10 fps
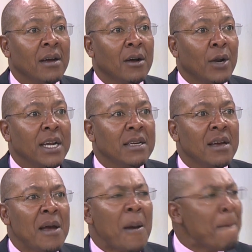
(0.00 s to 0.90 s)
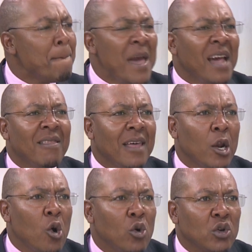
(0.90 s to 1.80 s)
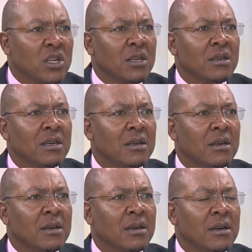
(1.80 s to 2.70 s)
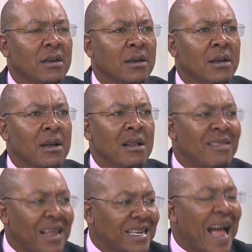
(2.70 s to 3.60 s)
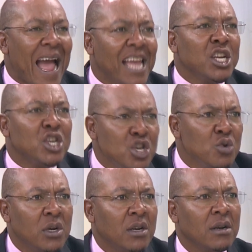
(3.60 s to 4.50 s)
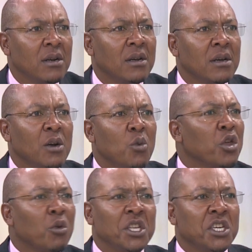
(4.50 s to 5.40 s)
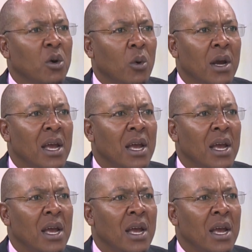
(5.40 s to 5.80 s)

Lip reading: All right? Make the laws that are in tune with Wanjiku.